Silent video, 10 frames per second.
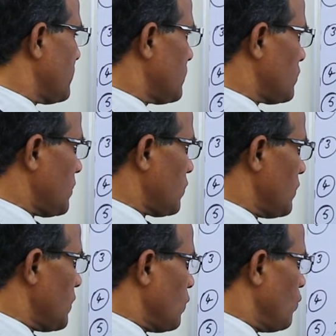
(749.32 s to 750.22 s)
So
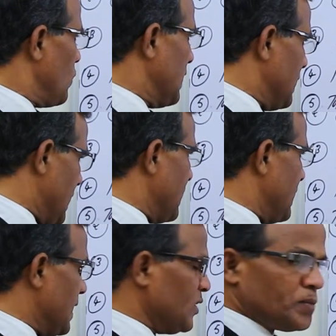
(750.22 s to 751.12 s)
will they
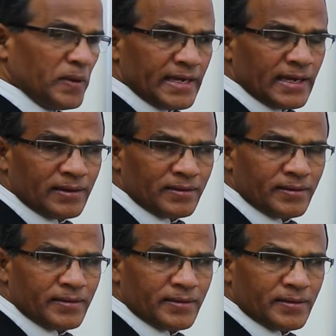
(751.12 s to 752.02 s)
really speaking?
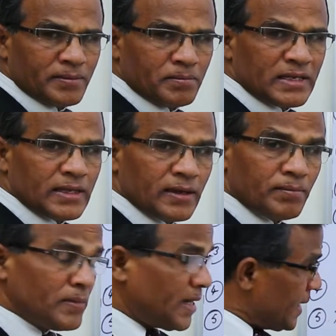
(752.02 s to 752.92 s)
But the
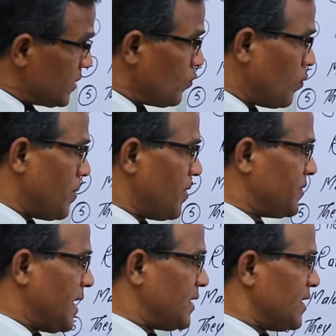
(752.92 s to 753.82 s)
negative form of
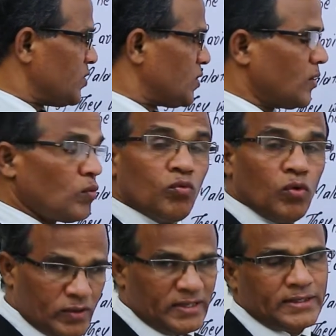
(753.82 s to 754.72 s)
that is
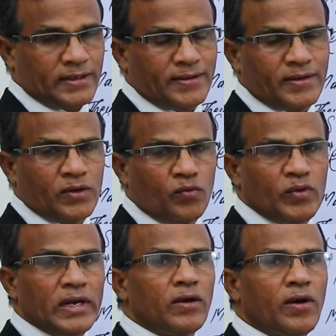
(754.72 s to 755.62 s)
won't.
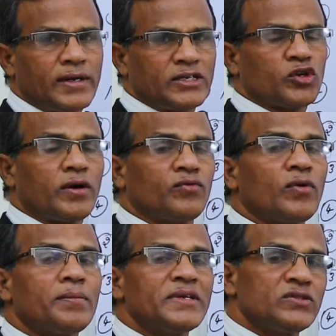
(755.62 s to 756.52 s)
Will not short
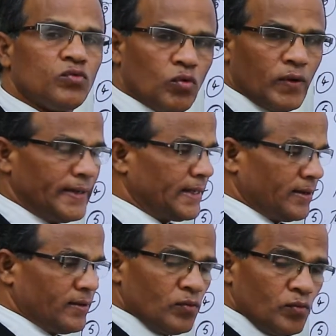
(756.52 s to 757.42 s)
form is won't.
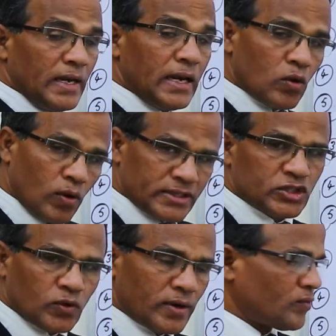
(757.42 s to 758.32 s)
Will not
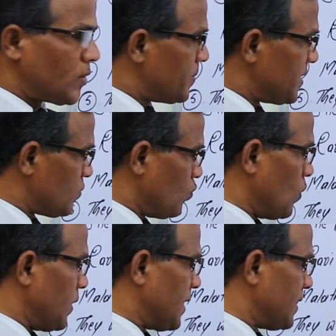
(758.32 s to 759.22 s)
short form is
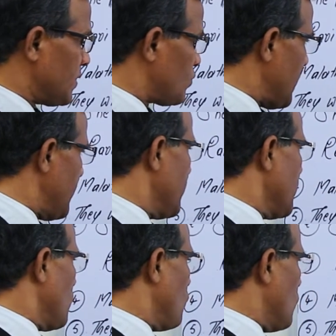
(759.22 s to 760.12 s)
won't. That's why
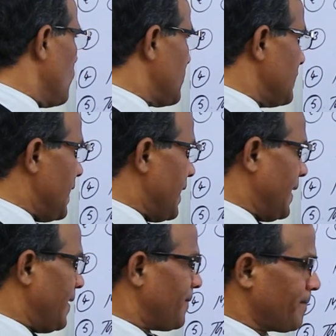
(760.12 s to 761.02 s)
won't
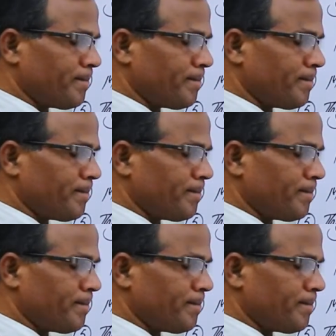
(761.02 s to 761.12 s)
they.